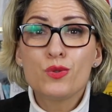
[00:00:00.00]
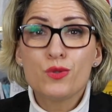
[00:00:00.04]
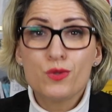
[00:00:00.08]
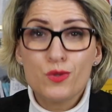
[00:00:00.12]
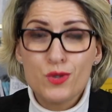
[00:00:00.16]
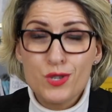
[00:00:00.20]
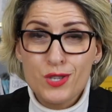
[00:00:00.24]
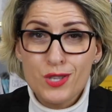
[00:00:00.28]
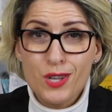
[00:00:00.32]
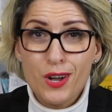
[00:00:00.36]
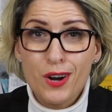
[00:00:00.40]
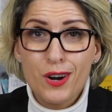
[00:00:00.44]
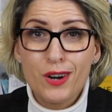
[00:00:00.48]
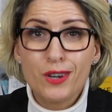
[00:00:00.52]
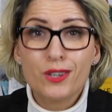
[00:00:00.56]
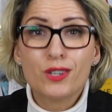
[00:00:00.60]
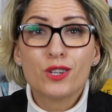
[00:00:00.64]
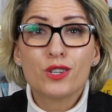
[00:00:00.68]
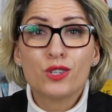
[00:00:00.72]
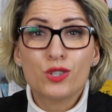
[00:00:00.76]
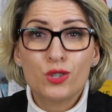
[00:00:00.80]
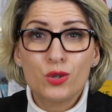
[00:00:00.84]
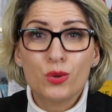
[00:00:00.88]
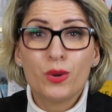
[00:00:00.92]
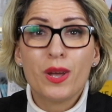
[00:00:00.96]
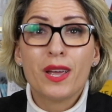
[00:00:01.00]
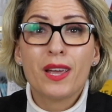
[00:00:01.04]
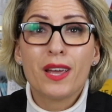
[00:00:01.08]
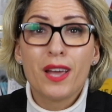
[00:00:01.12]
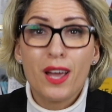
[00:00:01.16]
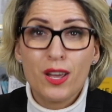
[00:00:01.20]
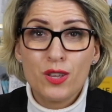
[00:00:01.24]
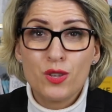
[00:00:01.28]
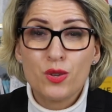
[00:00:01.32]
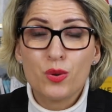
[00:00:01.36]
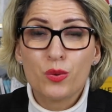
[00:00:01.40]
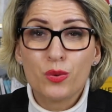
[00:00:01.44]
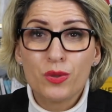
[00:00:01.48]
to start doing a
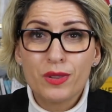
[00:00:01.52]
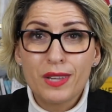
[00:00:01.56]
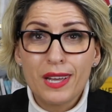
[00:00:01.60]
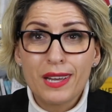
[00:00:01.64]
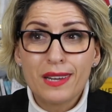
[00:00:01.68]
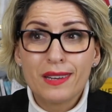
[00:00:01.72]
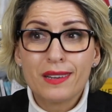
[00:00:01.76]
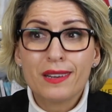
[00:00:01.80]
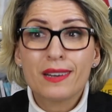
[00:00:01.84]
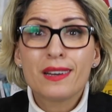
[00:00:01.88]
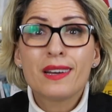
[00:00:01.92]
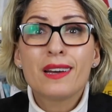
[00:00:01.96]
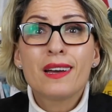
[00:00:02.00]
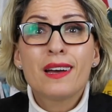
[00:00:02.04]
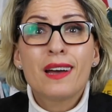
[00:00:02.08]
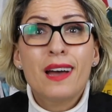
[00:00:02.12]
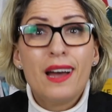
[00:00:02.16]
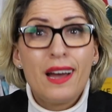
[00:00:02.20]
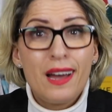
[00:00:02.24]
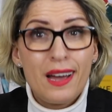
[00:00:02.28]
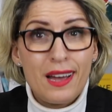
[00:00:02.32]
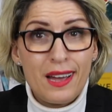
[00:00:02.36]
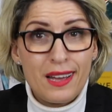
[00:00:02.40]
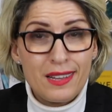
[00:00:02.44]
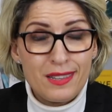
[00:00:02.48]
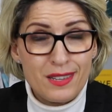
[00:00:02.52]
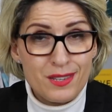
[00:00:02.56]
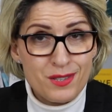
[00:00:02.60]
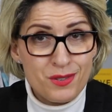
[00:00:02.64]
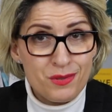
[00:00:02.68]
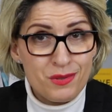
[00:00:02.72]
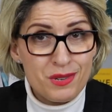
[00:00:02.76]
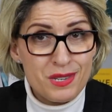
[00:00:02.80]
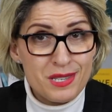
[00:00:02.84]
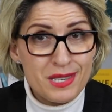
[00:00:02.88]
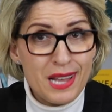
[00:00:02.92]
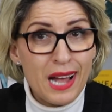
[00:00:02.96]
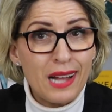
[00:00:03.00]
new thing. And as a
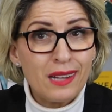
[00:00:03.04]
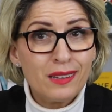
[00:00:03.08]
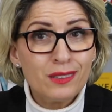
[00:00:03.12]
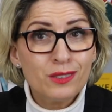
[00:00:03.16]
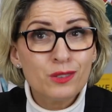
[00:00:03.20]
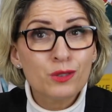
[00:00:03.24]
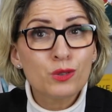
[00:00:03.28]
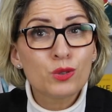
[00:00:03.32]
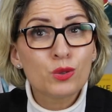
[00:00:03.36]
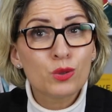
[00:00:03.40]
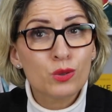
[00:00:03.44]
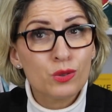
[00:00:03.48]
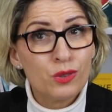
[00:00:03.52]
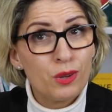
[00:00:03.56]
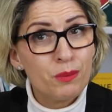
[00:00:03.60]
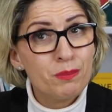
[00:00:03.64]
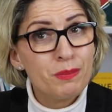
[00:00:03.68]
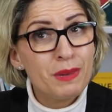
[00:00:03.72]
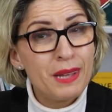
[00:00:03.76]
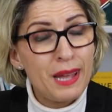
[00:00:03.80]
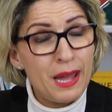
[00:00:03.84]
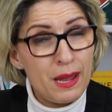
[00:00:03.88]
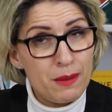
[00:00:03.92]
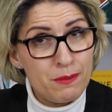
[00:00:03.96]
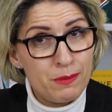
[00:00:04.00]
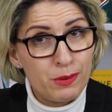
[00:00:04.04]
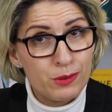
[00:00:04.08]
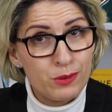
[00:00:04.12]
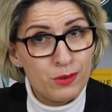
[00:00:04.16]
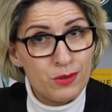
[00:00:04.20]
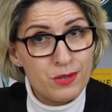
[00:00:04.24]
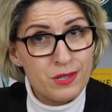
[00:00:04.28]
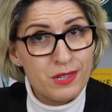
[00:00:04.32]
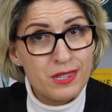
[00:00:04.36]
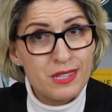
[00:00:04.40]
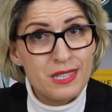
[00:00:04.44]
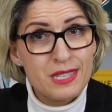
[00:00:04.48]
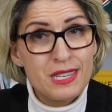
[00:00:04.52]
result, you will not be able to
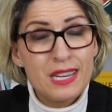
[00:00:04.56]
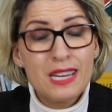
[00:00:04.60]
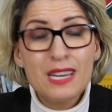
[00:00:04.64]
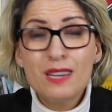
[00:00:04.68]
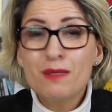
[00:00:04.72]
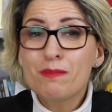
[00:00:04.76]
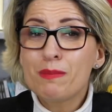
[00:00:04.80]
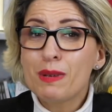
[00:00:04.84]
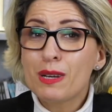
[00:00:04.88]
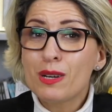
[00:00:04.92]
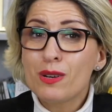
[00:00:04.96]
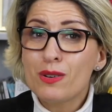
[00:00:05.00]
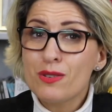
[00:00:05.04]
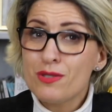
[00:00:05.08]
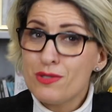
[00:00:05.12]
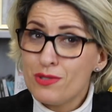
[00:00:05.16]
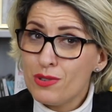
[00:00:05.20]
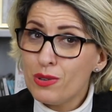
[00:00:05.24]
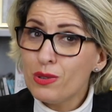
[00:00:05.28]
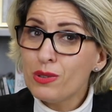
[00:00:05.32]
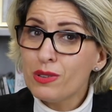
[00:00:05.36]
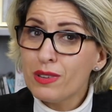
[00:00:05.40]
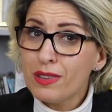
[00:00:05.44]
succeed because you'll